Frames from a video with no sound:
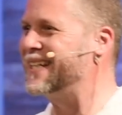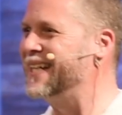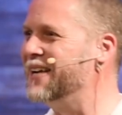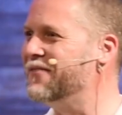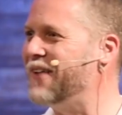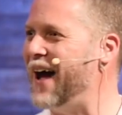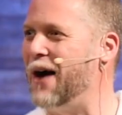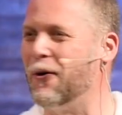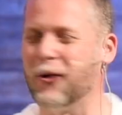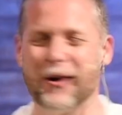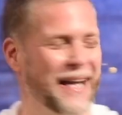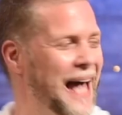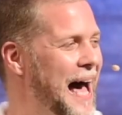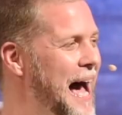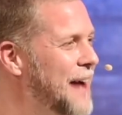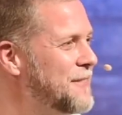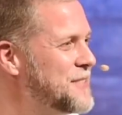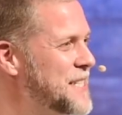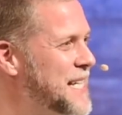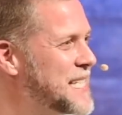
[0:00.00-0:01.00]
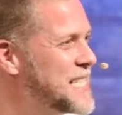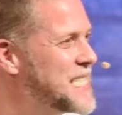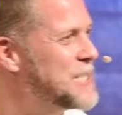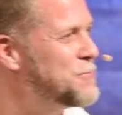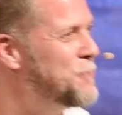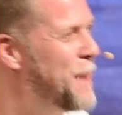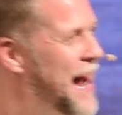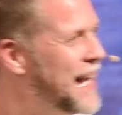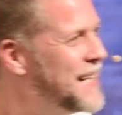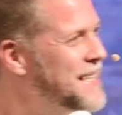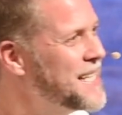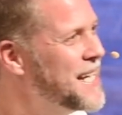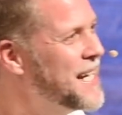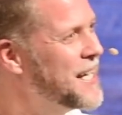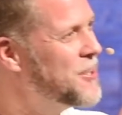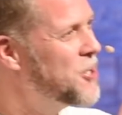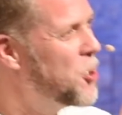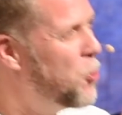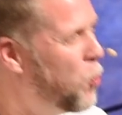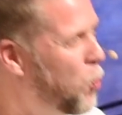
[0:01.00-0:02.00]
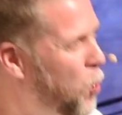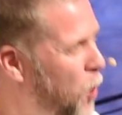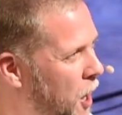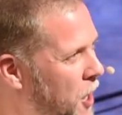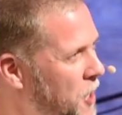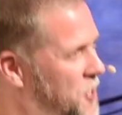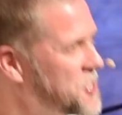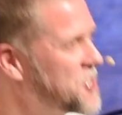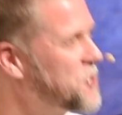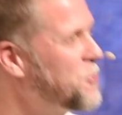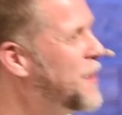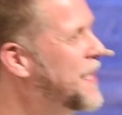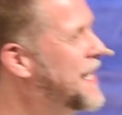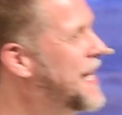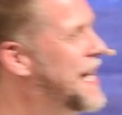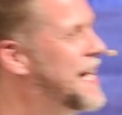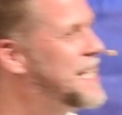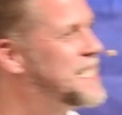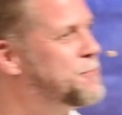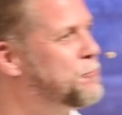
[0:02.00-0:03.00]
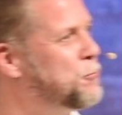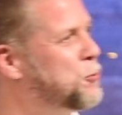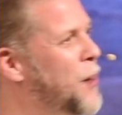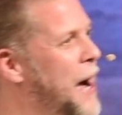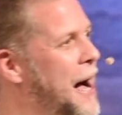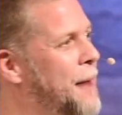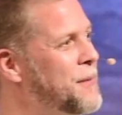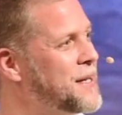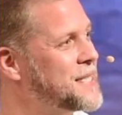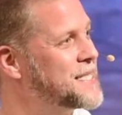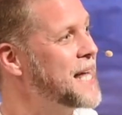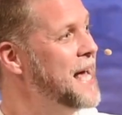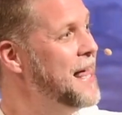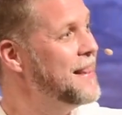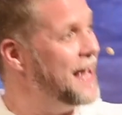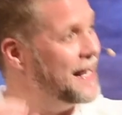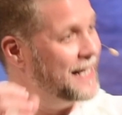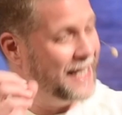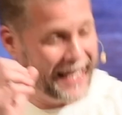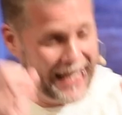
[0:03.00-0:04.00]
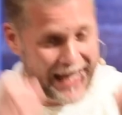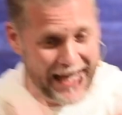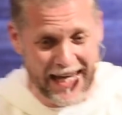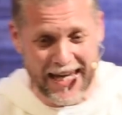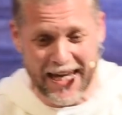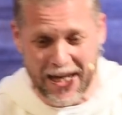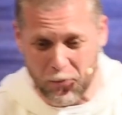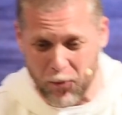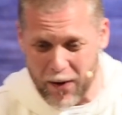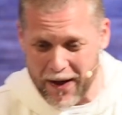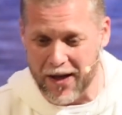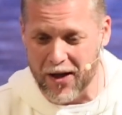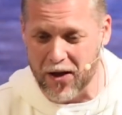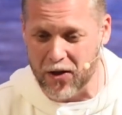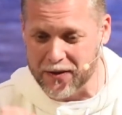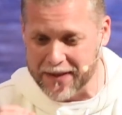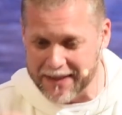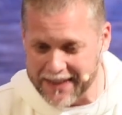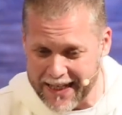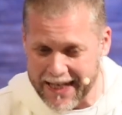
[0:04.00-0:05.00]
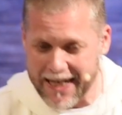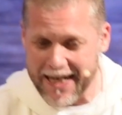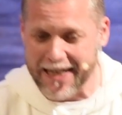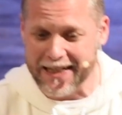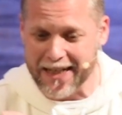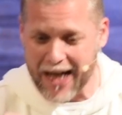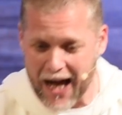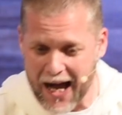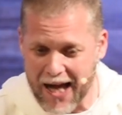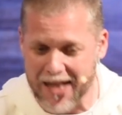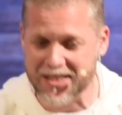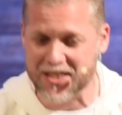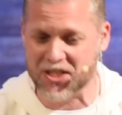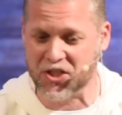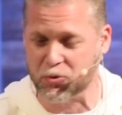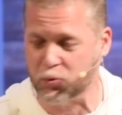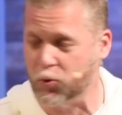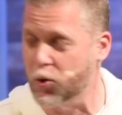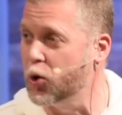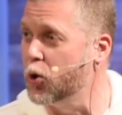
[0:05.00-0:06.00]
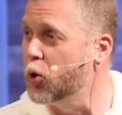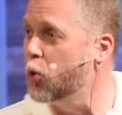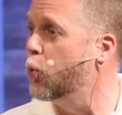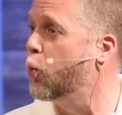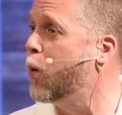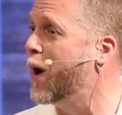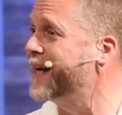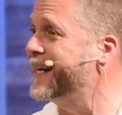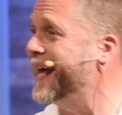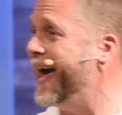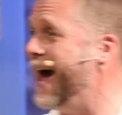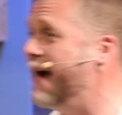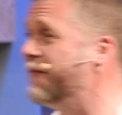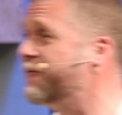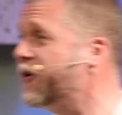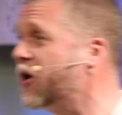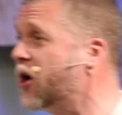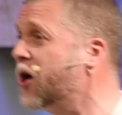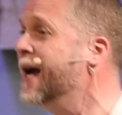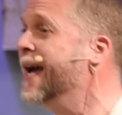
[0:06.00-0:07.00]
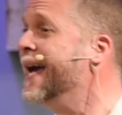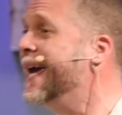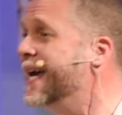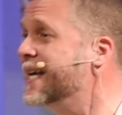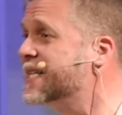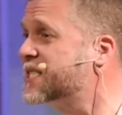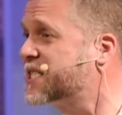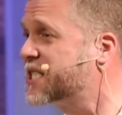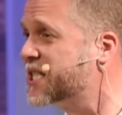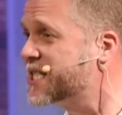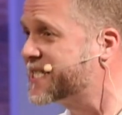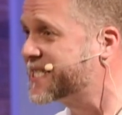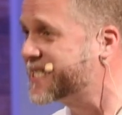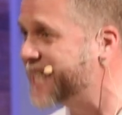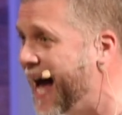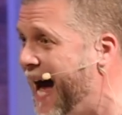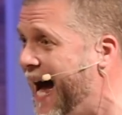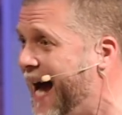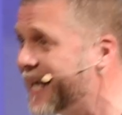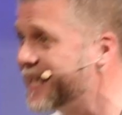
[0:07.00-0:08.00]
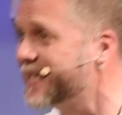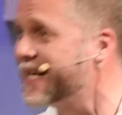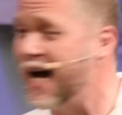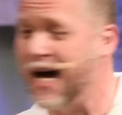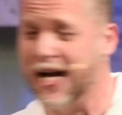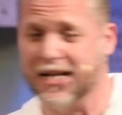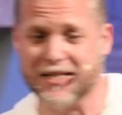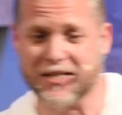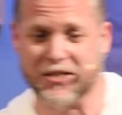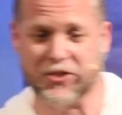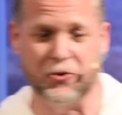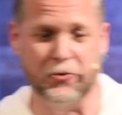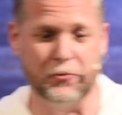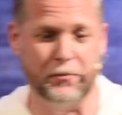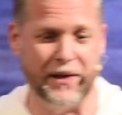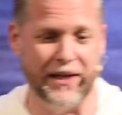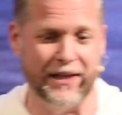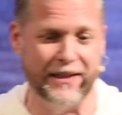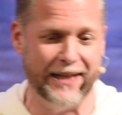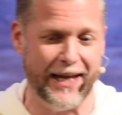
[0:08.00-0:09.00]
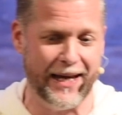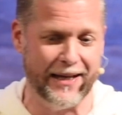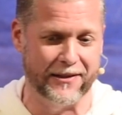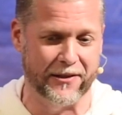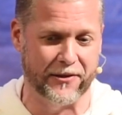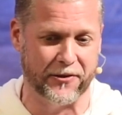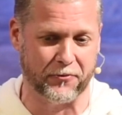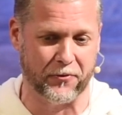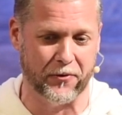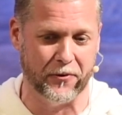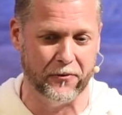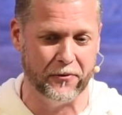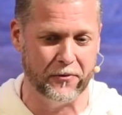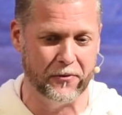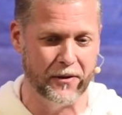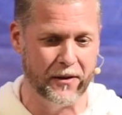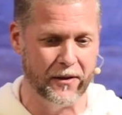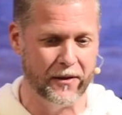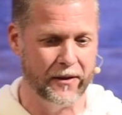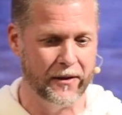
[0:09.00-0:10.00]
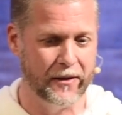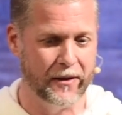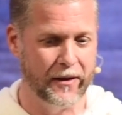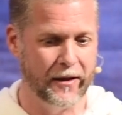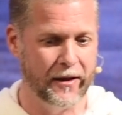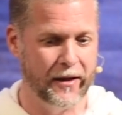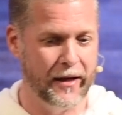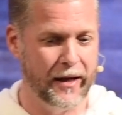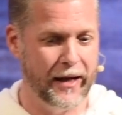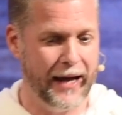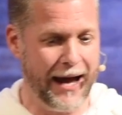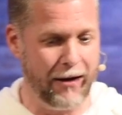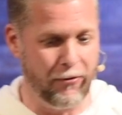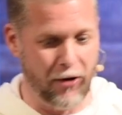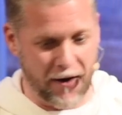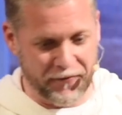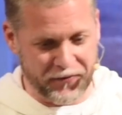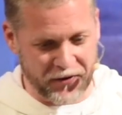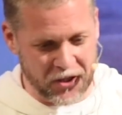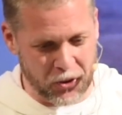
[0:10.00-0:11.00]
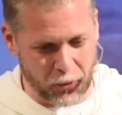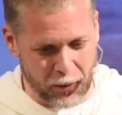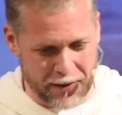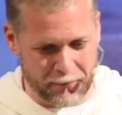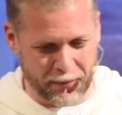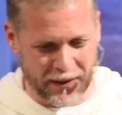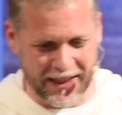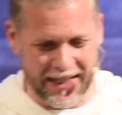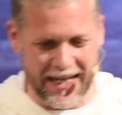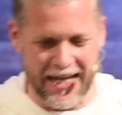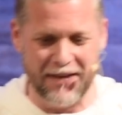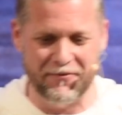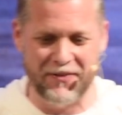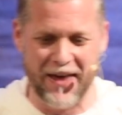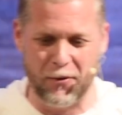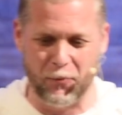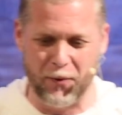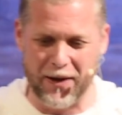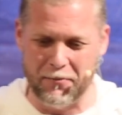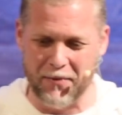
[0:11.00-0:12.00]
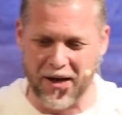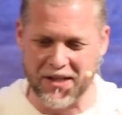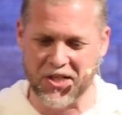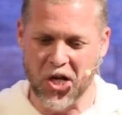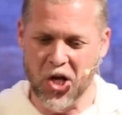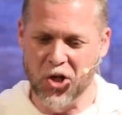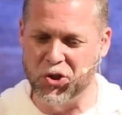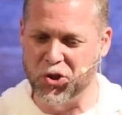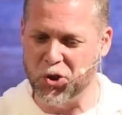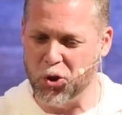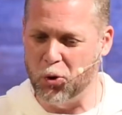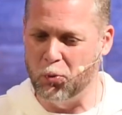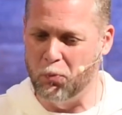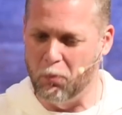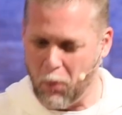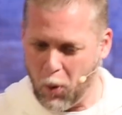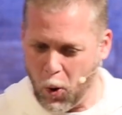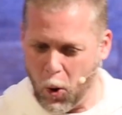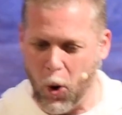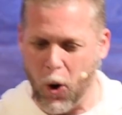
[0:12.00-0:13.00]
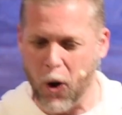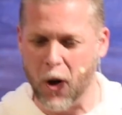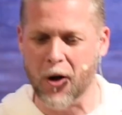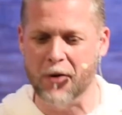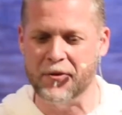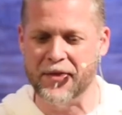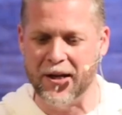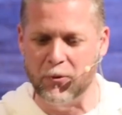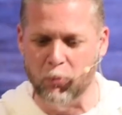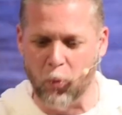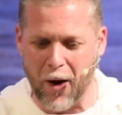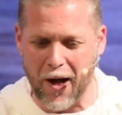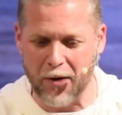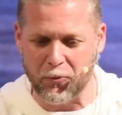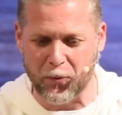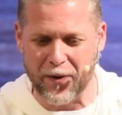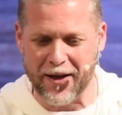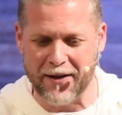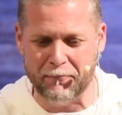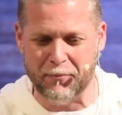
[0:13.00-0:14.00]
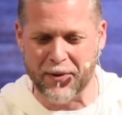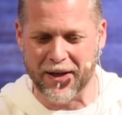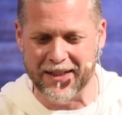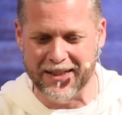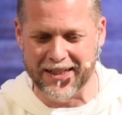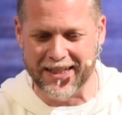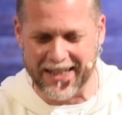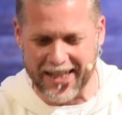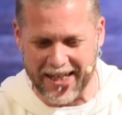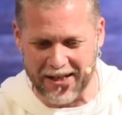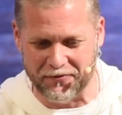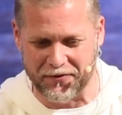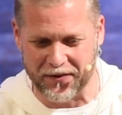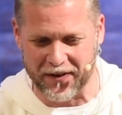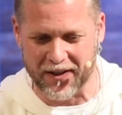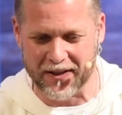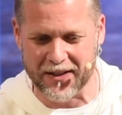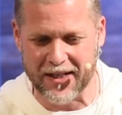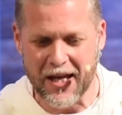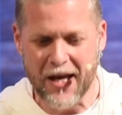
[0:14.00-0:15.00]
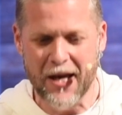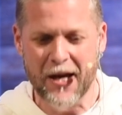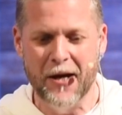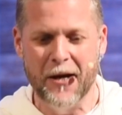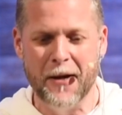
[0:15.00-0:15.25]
live our lives expecting the worst when he has promised that he will lead us through whatever he's designed us to be led through? How often do we believe that we must do more than what we've been given?